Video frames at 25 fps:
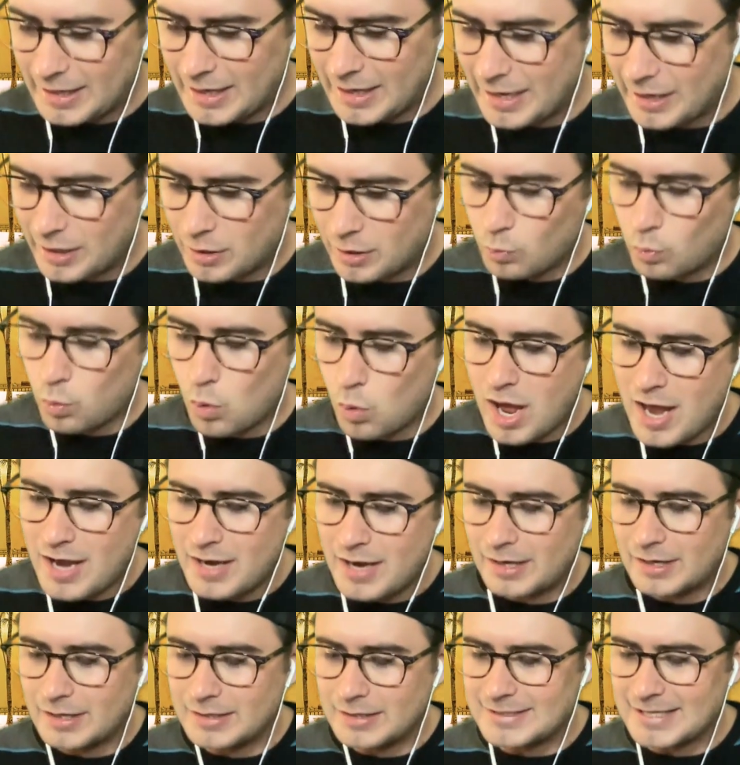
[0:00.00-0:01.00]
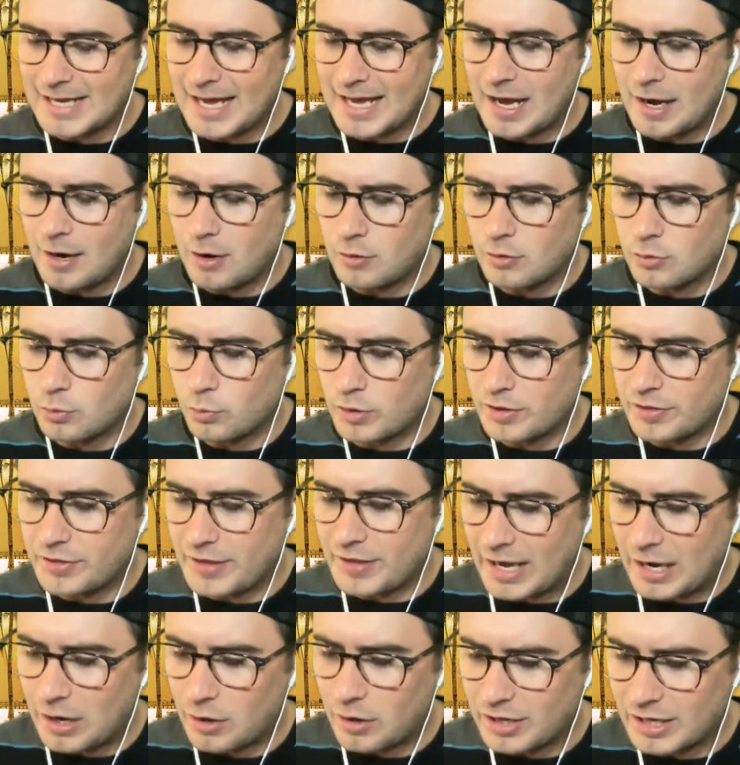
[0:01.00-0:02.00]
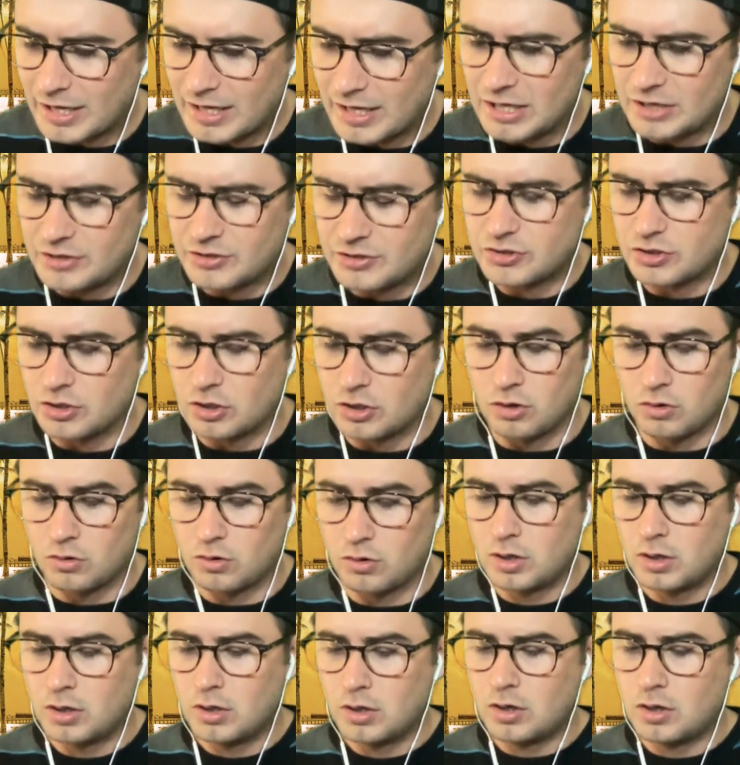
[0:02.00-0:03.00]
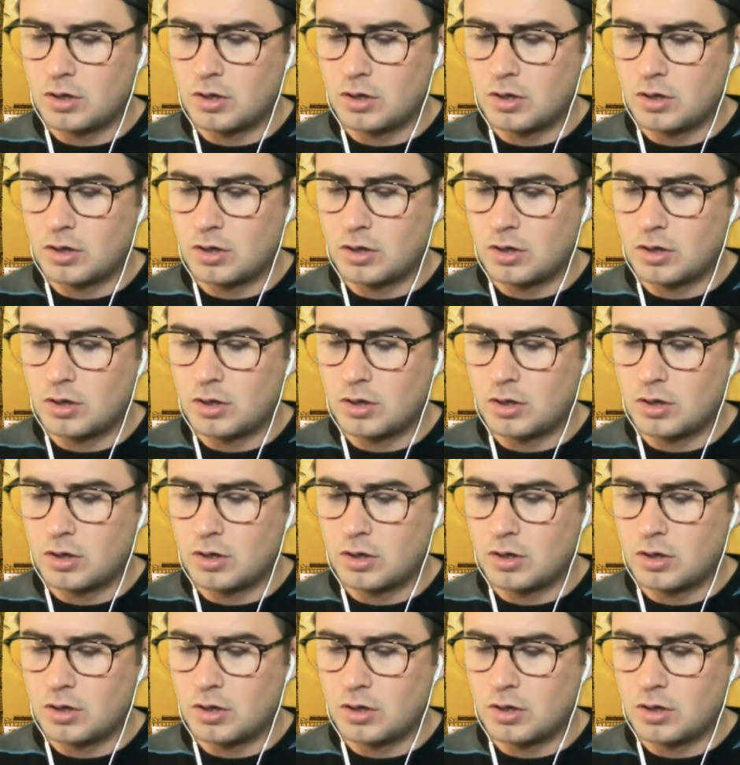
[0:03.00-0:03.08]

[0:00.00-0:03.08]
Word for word: And it went down without a hitch. So,